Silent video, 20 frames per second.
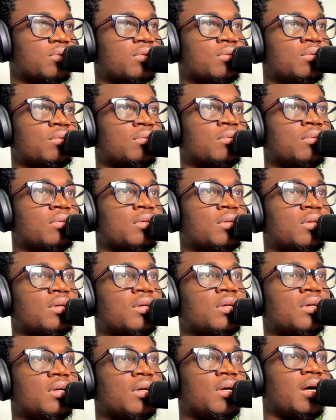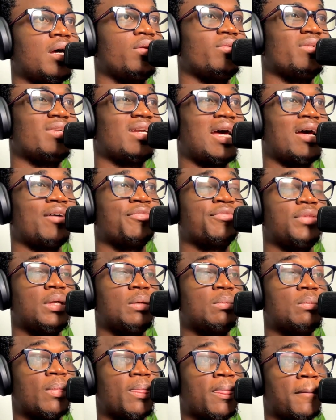so I don't have
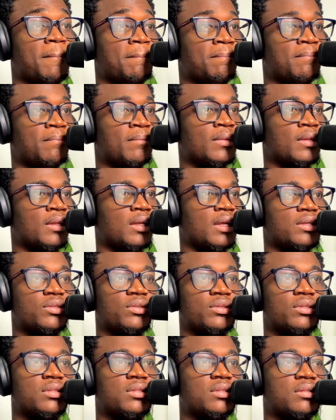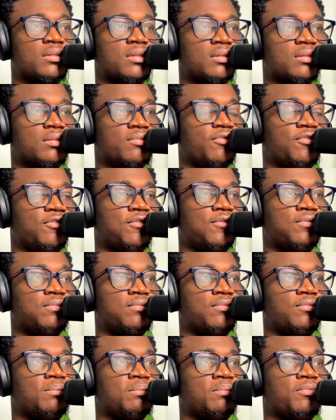them. So it's
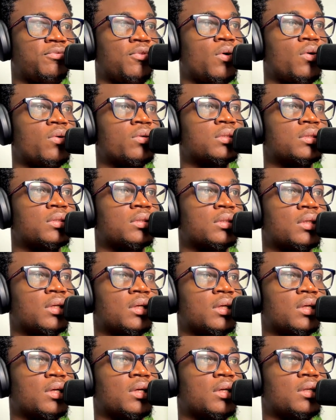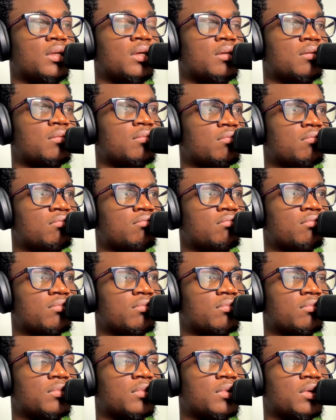false. Then
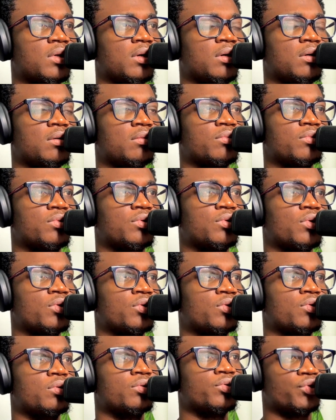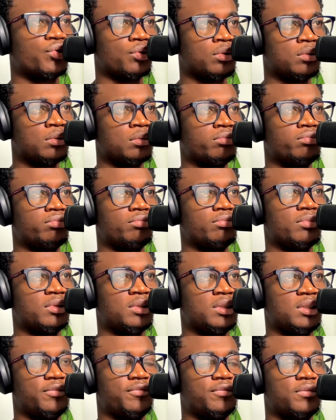source control,
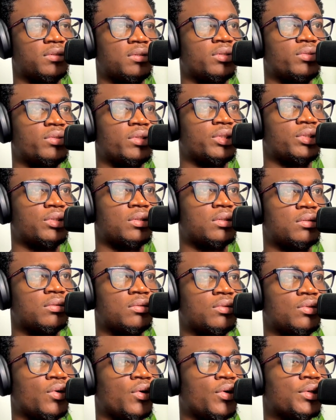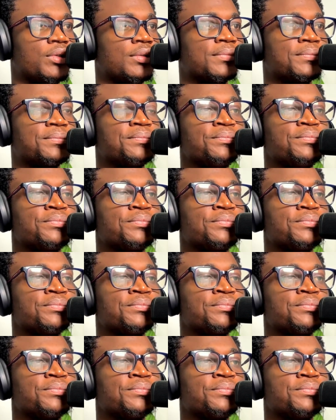div decoration, none.